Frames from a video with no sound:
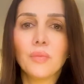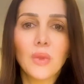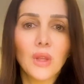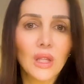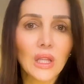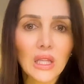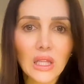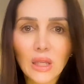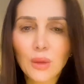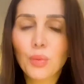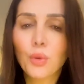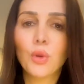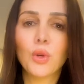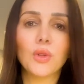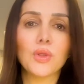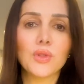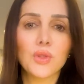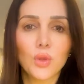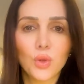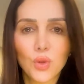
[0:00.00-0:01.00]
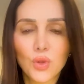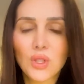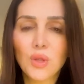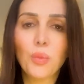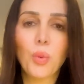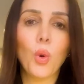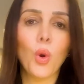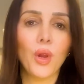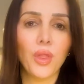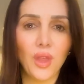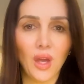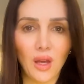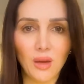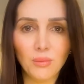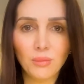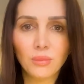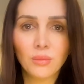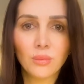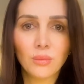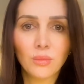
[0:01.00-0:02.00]
liberals who support
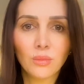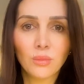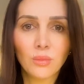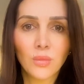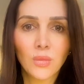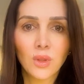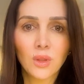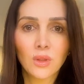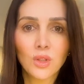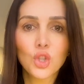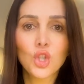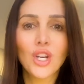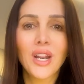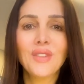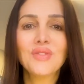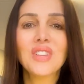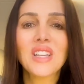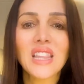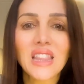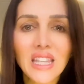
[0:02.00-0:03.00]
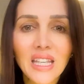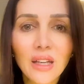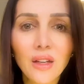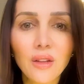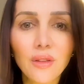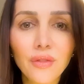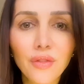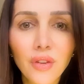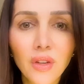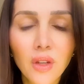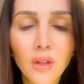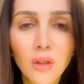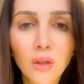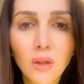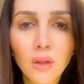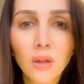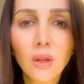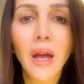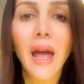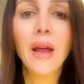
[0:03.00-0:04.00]
them should have to live
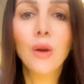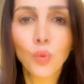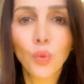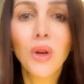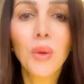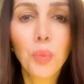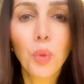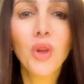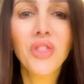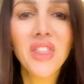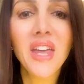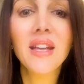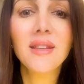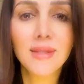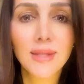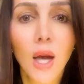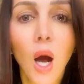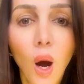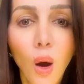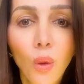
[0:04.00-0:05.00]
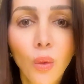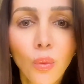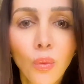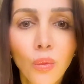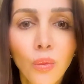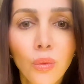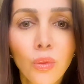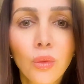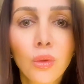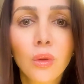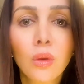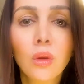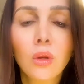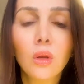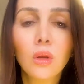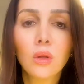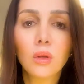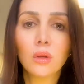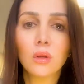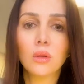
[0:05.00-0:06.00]
and reap what they sow.
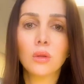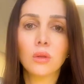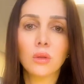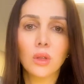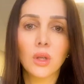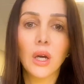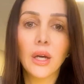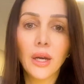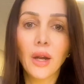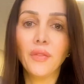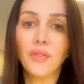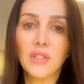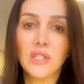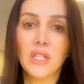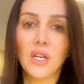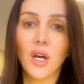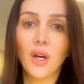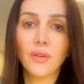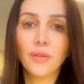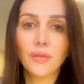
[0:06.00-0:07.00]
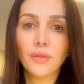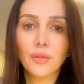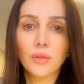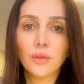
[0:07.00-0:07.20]
Enough is enough.